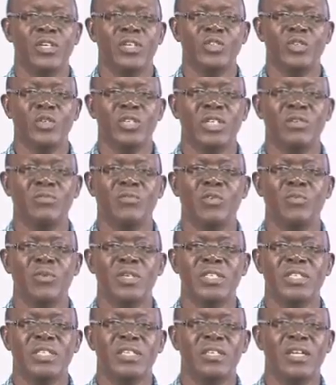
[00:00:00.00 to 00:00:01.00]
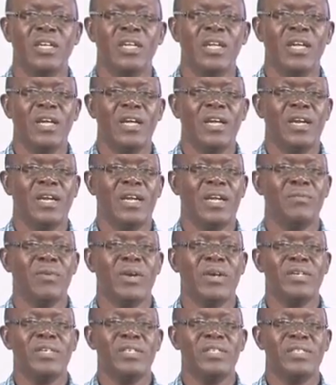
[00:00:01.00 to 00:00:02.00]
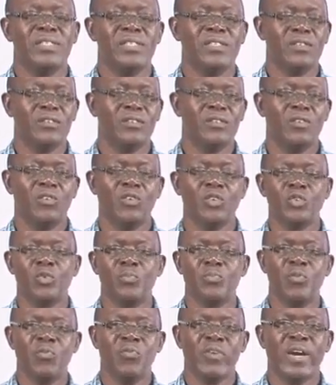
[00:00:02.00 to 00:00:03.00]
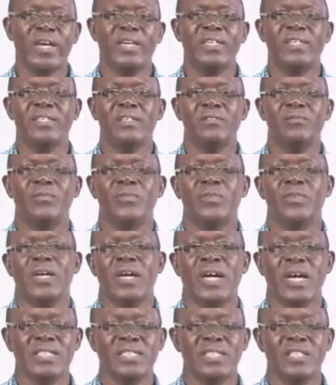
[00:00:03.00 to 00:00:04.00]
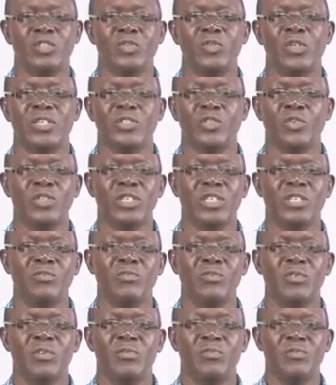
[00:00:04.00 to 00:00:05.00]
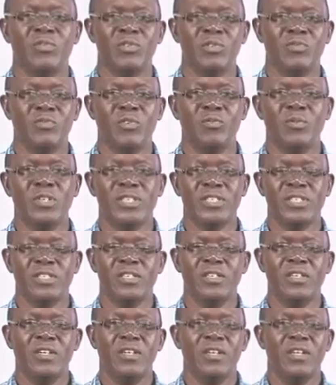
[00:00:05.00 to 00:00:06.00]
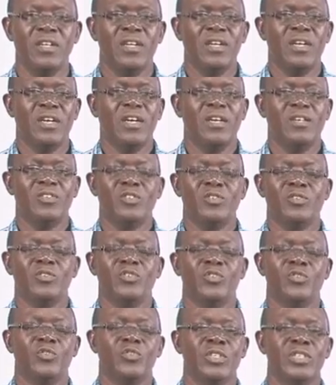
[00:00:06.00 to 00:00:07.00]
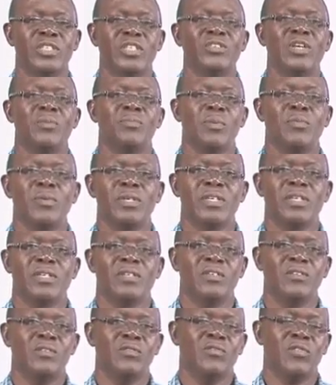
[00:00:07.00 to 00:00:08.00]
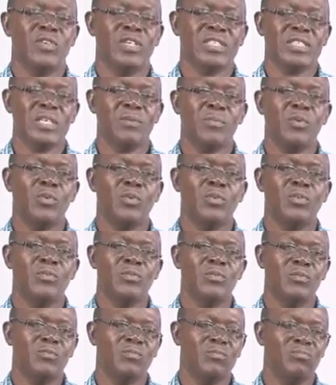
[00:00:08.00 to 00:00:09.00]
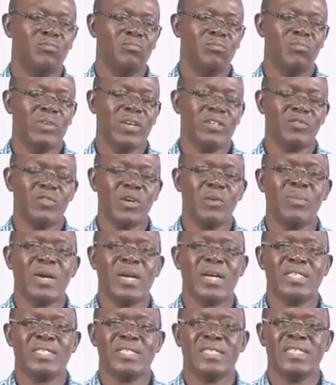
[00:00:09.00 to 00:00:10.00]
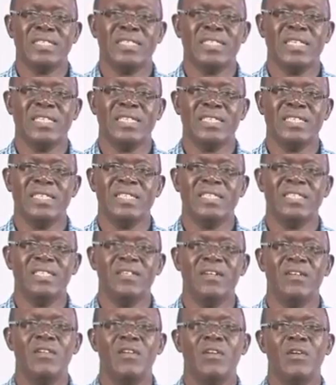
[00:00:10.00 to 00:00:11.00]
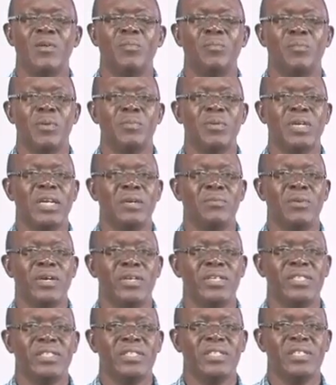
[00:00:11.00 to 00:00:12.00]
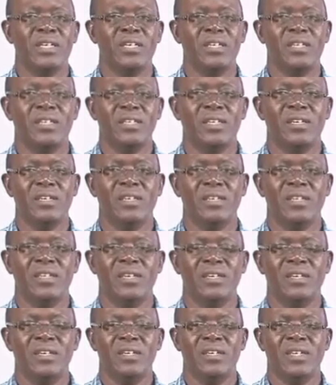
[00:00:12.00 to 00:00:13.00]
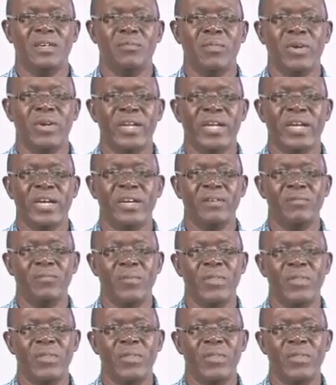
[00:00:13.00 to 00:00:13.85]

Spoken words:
electronic information, libraries also provide access to electronic information to the general public. For example, as far back as 1998, public libraries in America